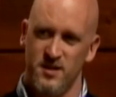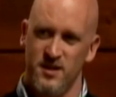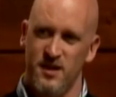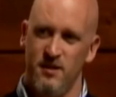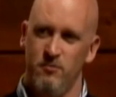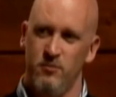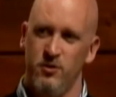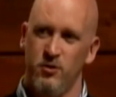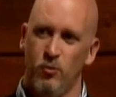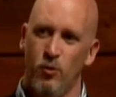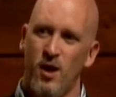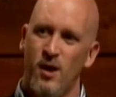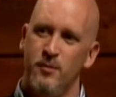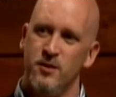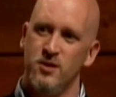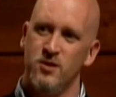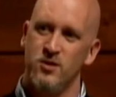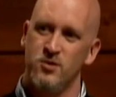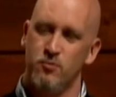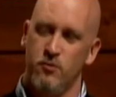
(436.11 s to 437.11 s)
that when the
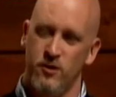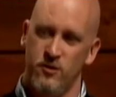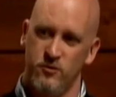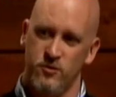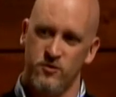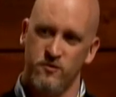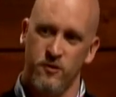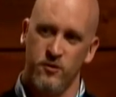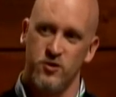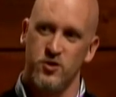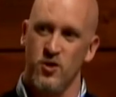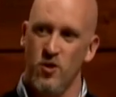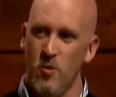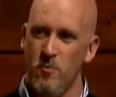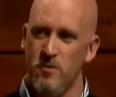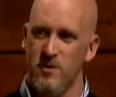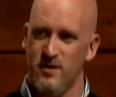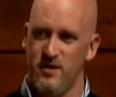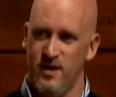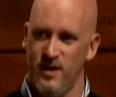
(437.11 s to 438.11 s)
Robbins brothers first
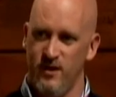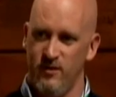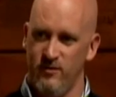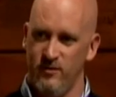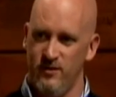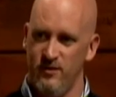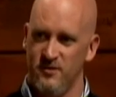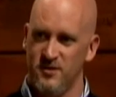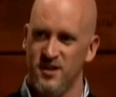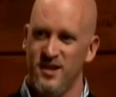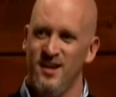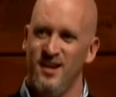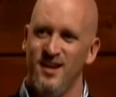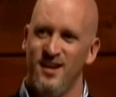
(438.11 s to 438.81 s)
opened Hound Ears,